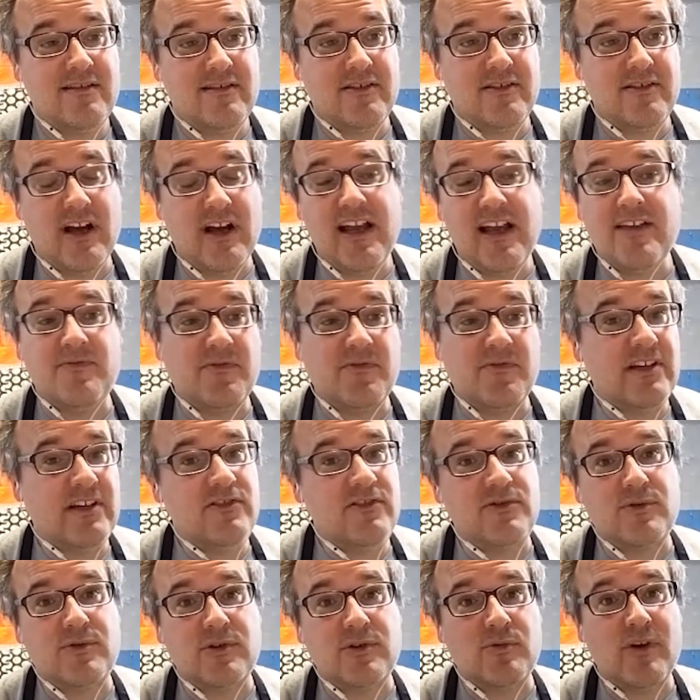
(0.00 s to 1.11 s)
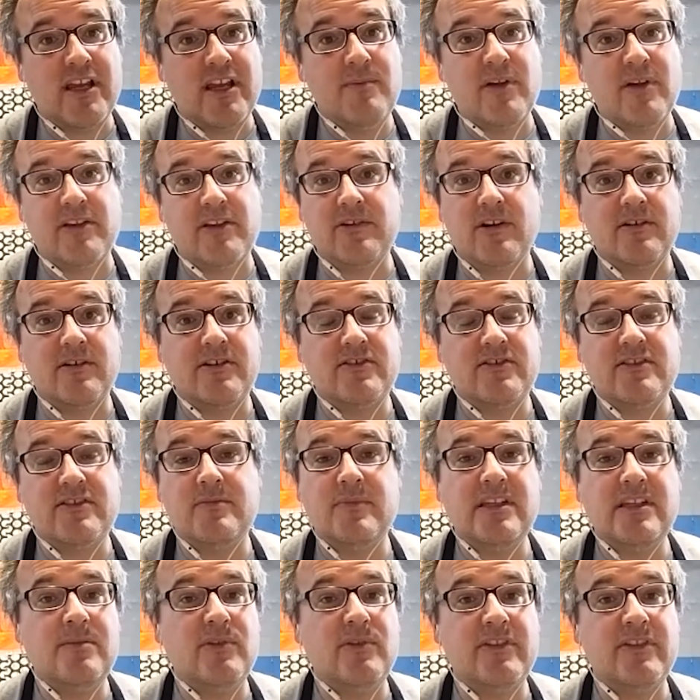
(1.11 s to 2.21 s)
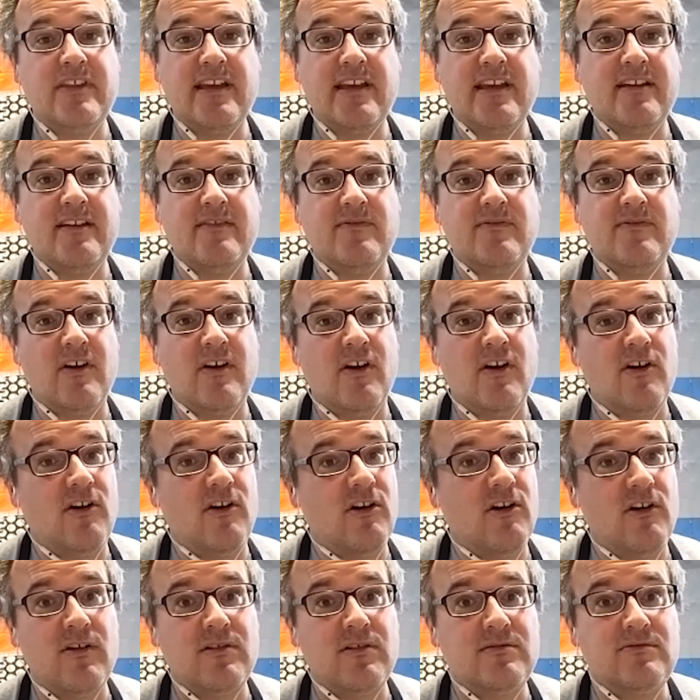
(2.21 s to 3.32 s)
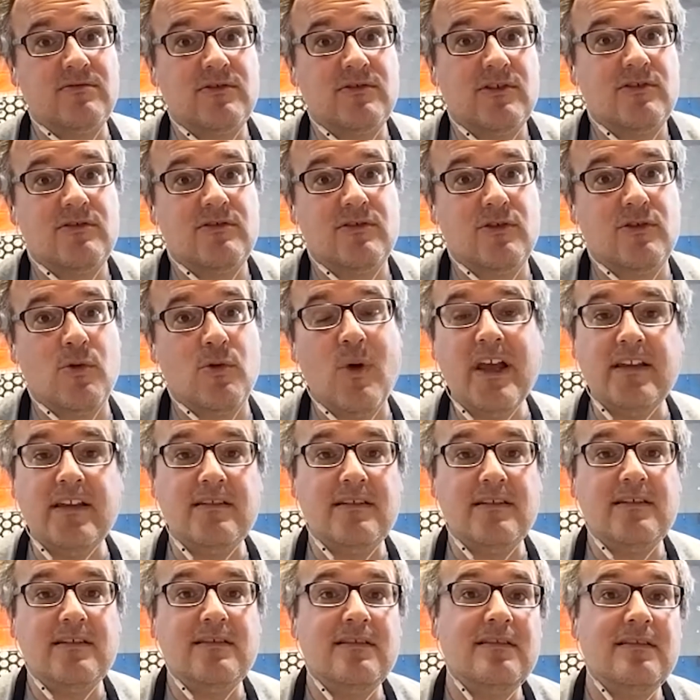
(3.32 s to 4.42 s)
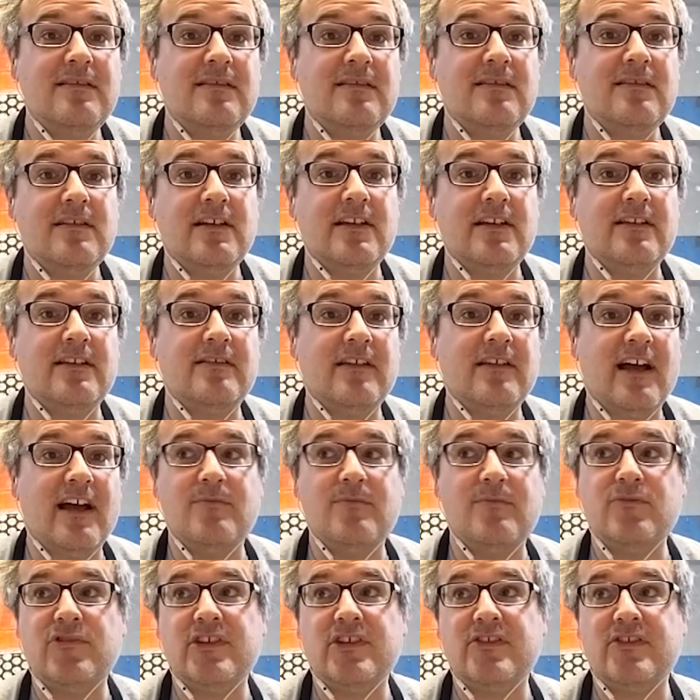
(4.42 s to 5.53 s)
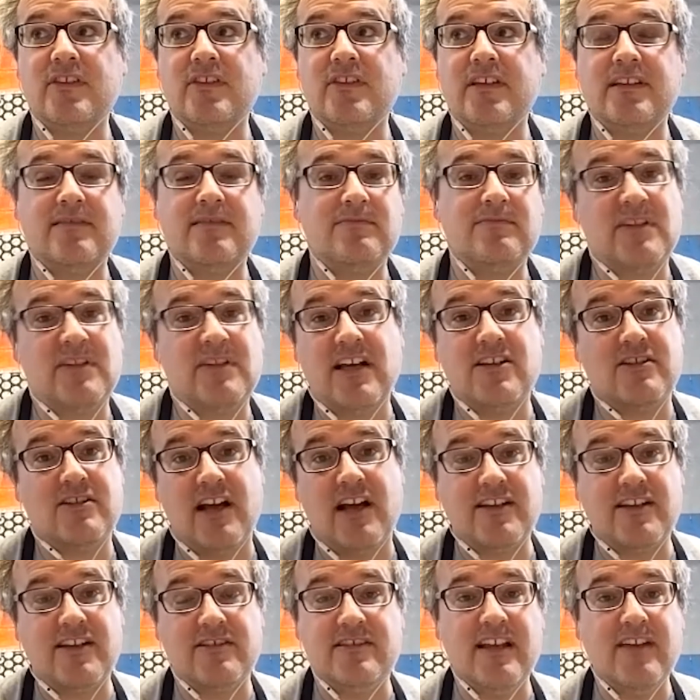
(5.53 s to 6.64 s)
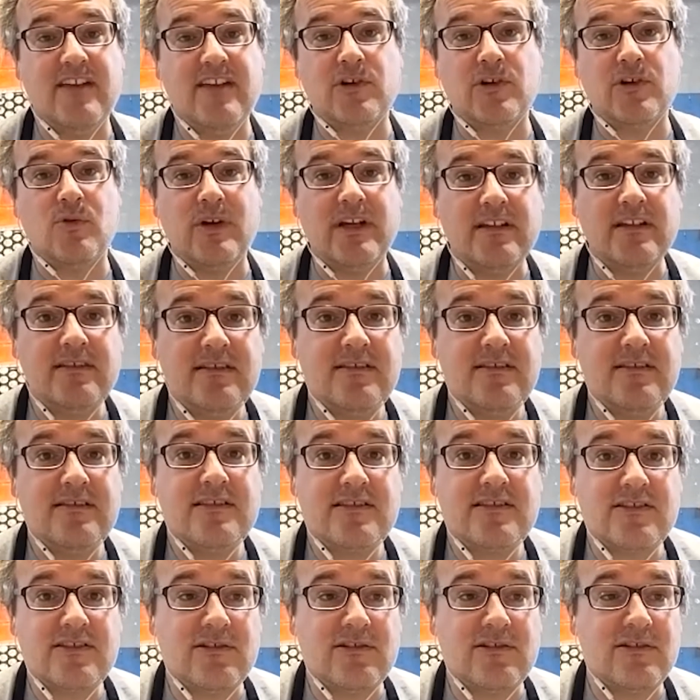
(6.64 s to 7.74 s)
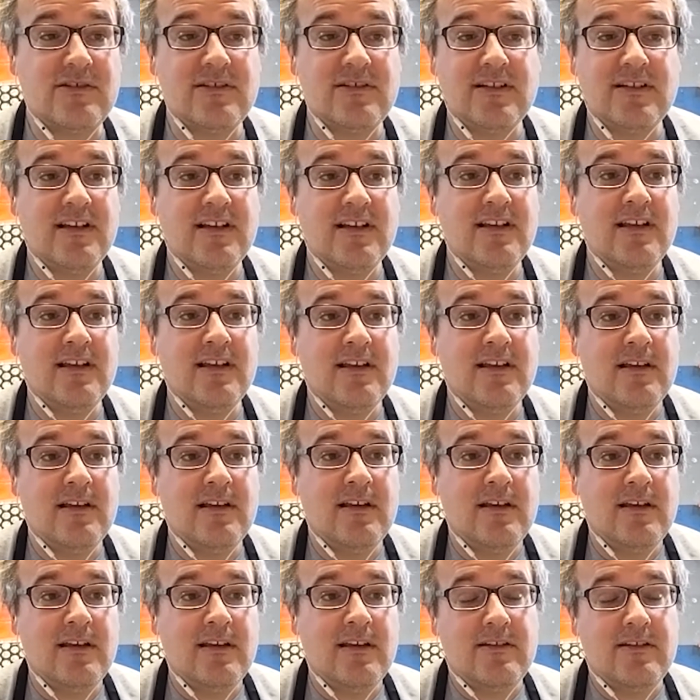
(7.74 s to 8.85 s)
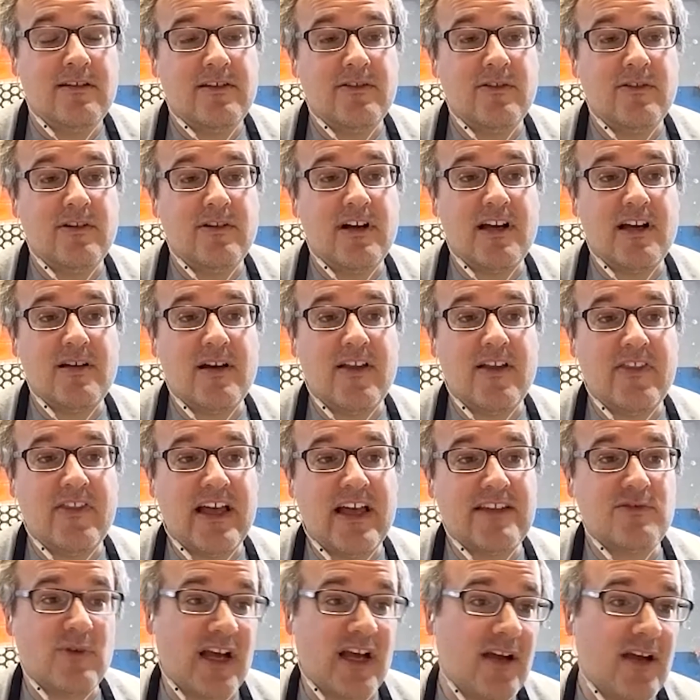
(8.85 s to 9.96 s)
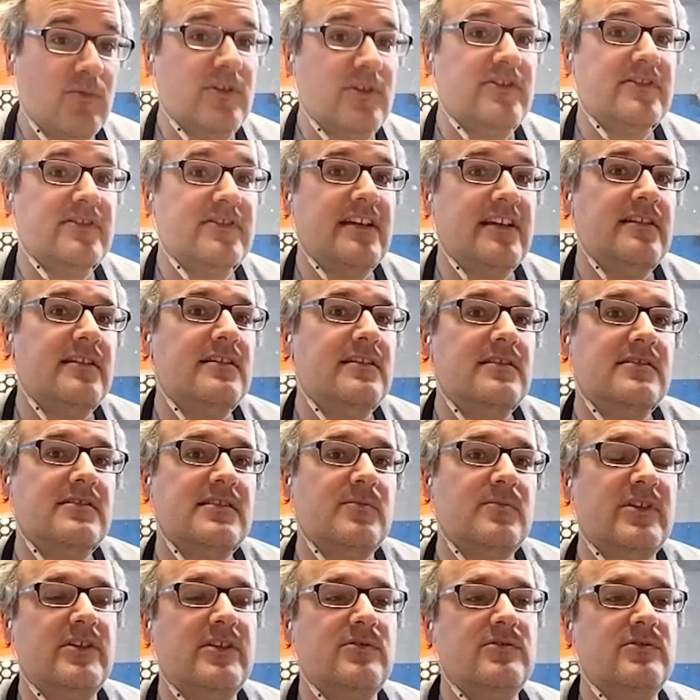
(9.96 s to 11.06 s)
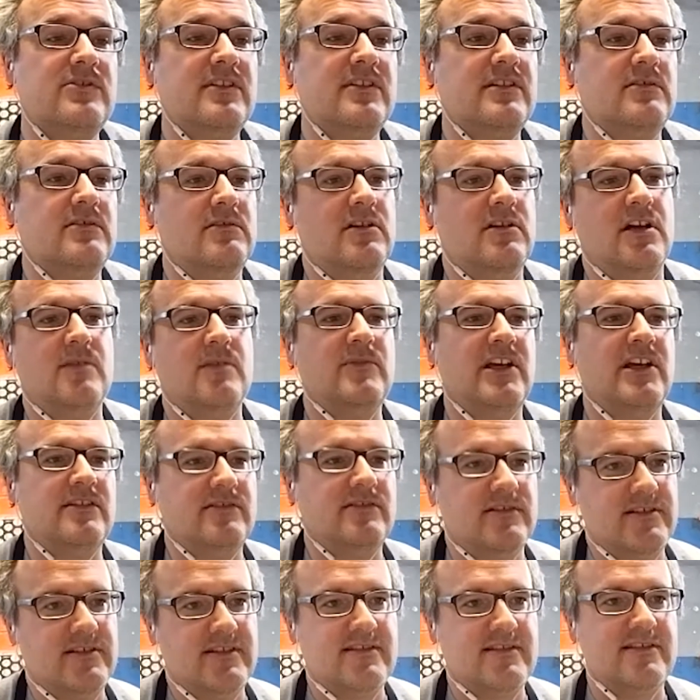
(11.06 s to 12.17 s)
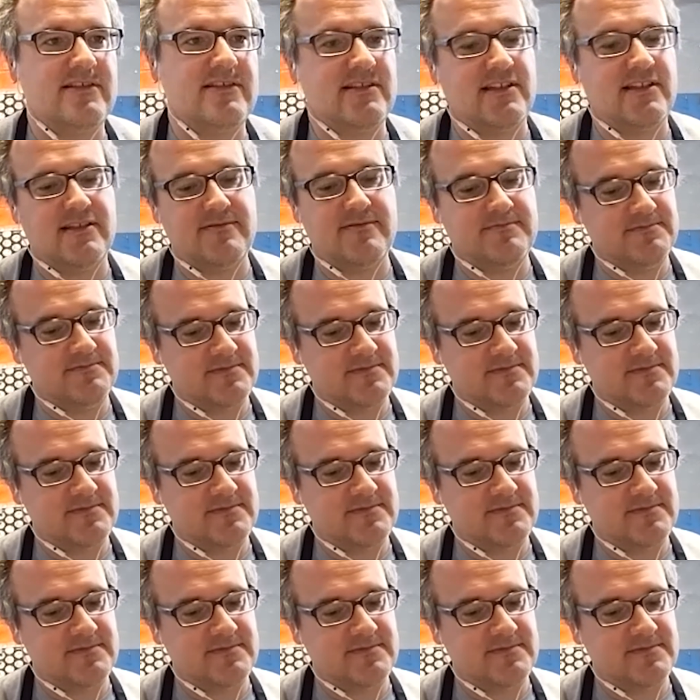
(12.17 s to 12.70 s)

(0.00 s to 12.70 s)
you know, I had friends who were way better artists than me, but they've all quit, and I'm just like, I, I could never quit. So, you know, I that's why I would say to somebody who's like, "Oh, I'm not an artist." It's like